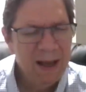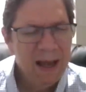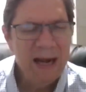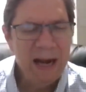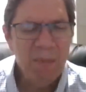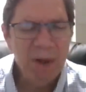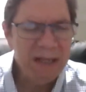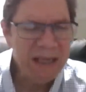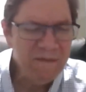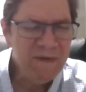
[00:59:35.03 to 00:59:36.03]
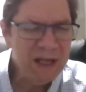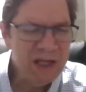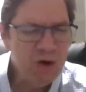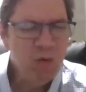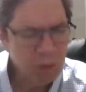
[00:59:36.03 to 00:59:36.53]
And I believe that
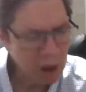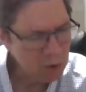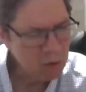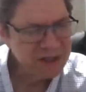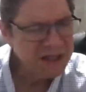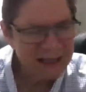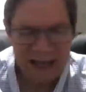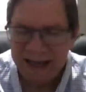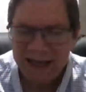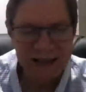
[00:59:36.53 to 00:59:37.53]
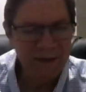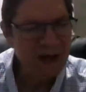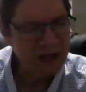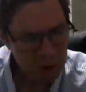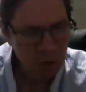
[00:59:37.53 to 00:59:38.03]
you rose again,
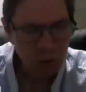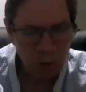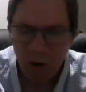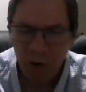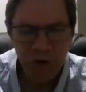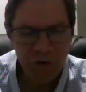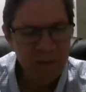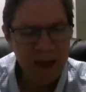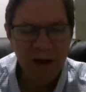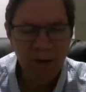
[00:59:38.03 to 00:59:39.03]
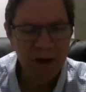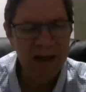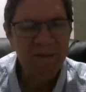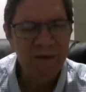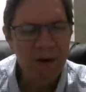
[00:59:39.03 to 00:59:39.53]
that you rose from that
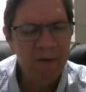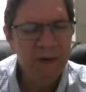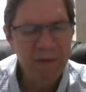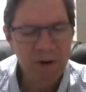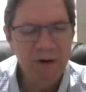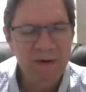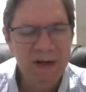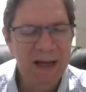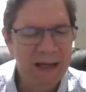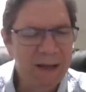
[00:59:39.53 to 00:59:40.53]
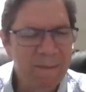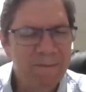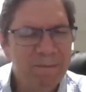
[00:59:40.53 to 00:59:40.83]
grave on the third day.